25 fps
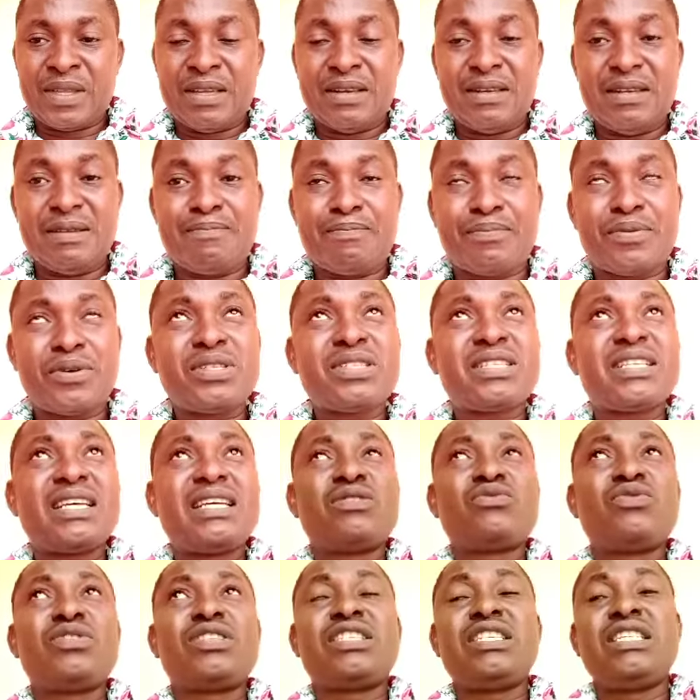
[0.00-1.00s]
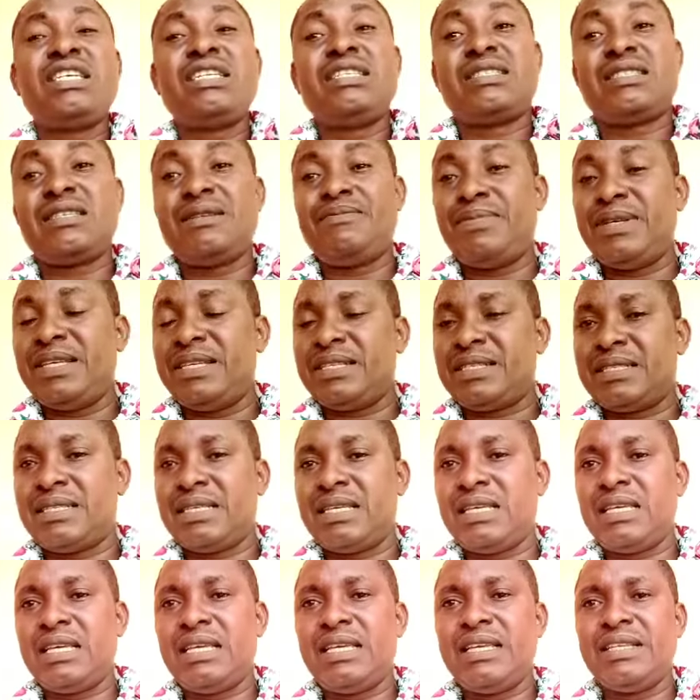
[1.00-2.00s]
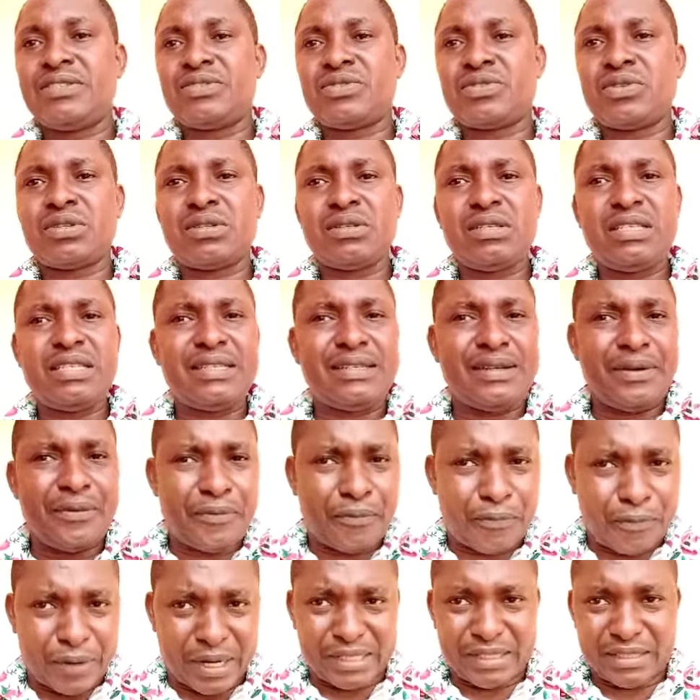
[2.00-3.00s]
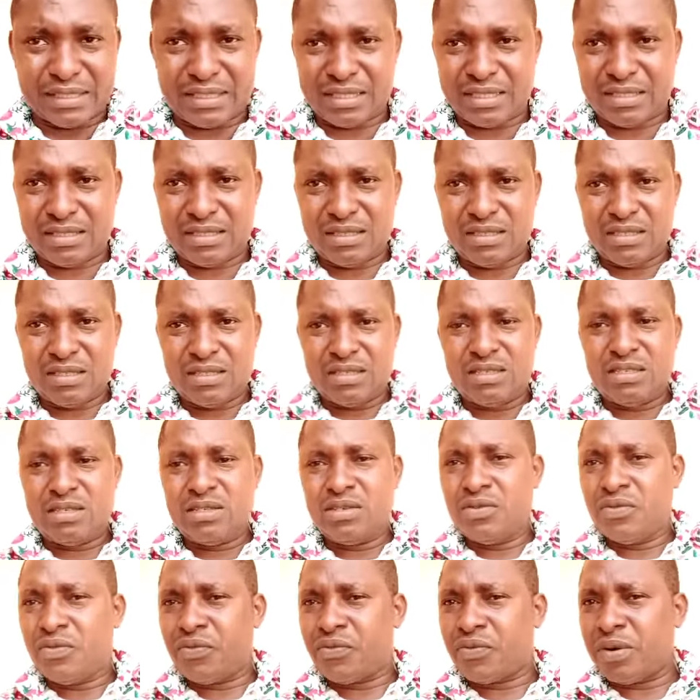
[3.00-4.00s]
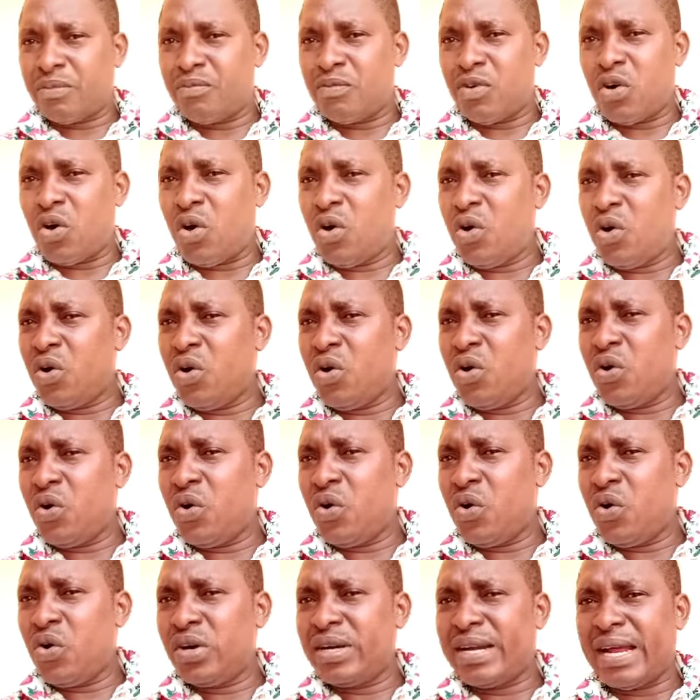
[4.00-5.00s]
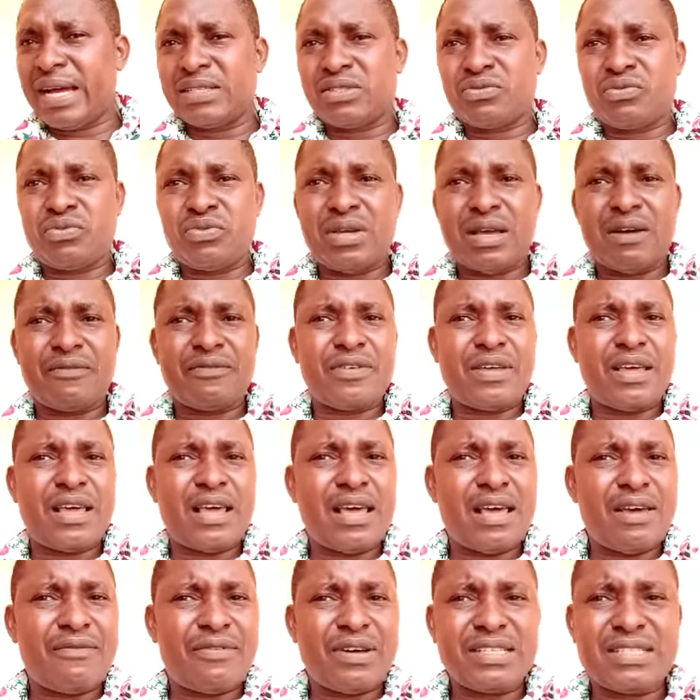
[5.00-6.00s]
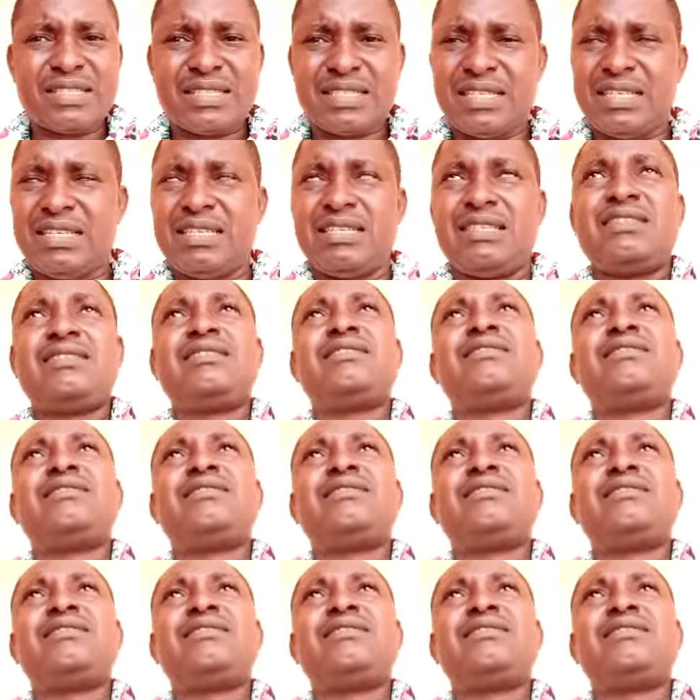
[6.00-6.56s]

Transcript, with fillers: The process we see in TBC is totally different from all that we have ever seen